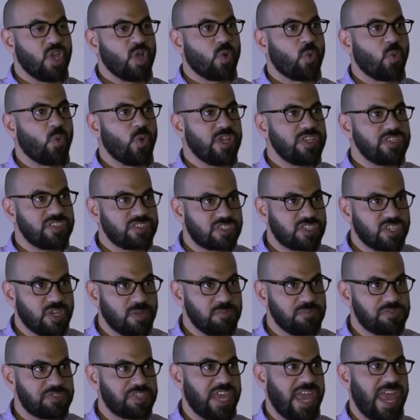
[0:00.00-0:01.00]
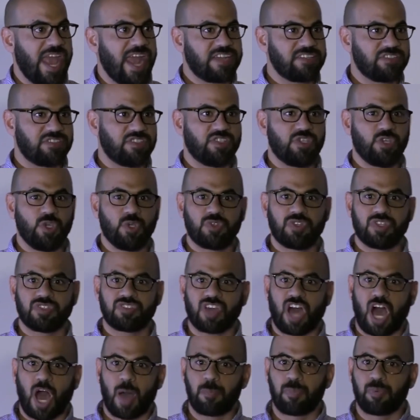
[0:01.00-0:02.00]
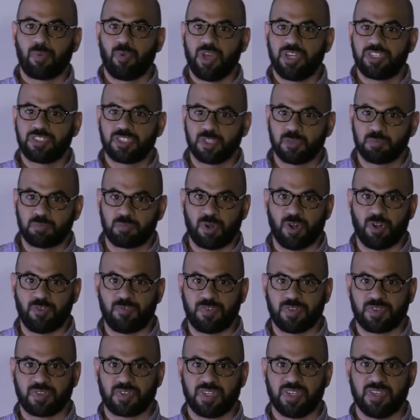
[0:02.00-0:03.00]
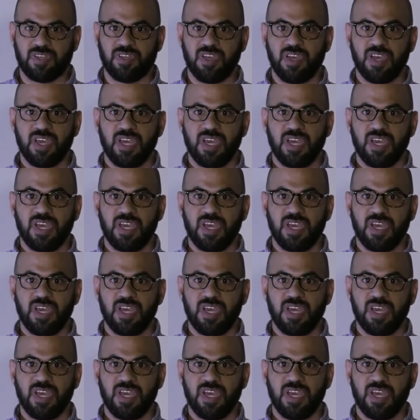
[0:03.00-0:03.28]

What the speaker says: wisdom to execute this operation perfectly.